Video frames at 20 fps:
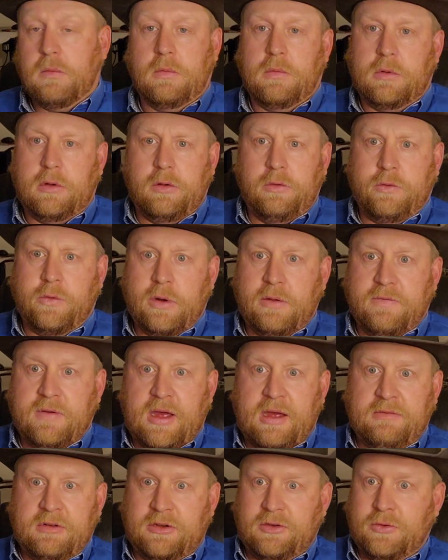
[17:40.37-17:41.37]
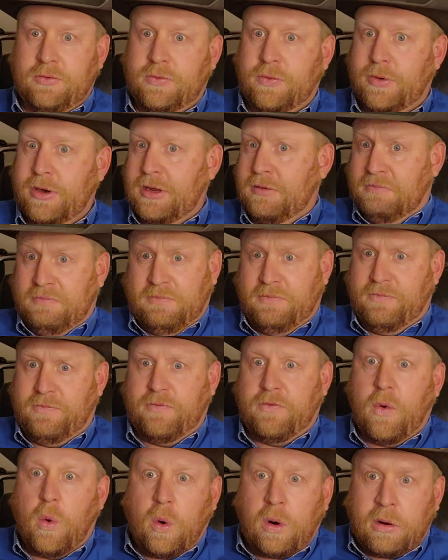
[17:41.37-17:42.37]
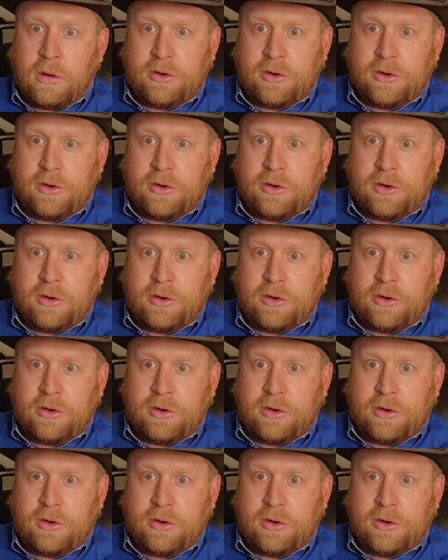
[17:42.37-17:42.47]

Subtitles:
225 to 224,